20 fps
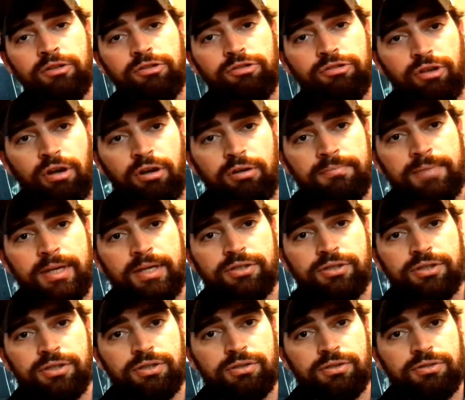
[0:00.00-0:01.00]
So make
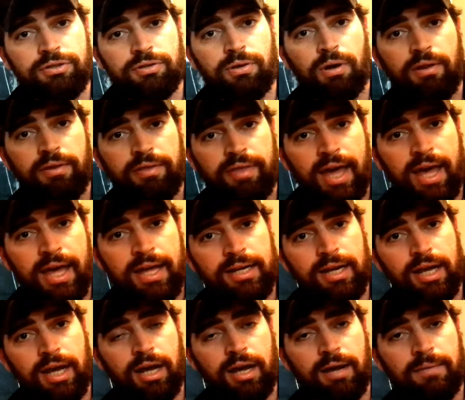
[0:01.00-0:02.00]
sure you do all that.